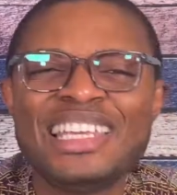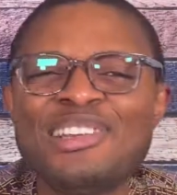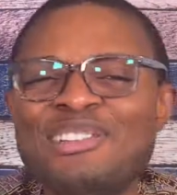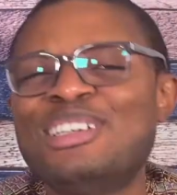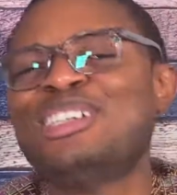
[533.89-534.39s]
You
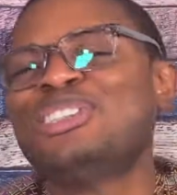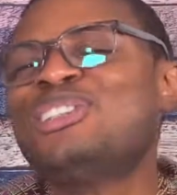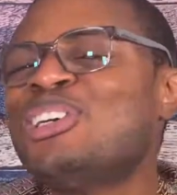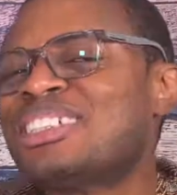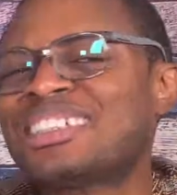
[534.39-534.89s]
know,
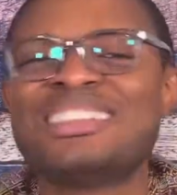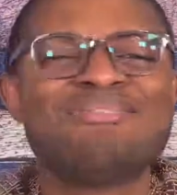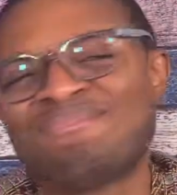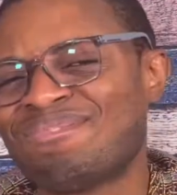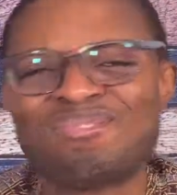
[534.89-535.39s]
just
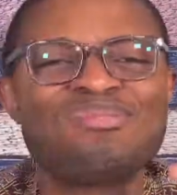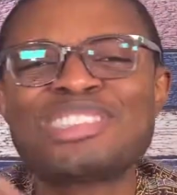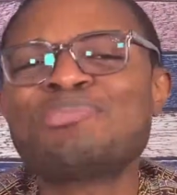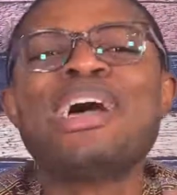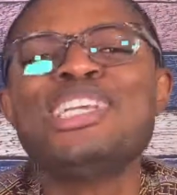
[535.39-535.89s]

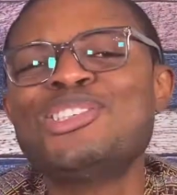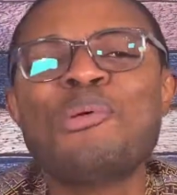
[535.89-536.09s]
spice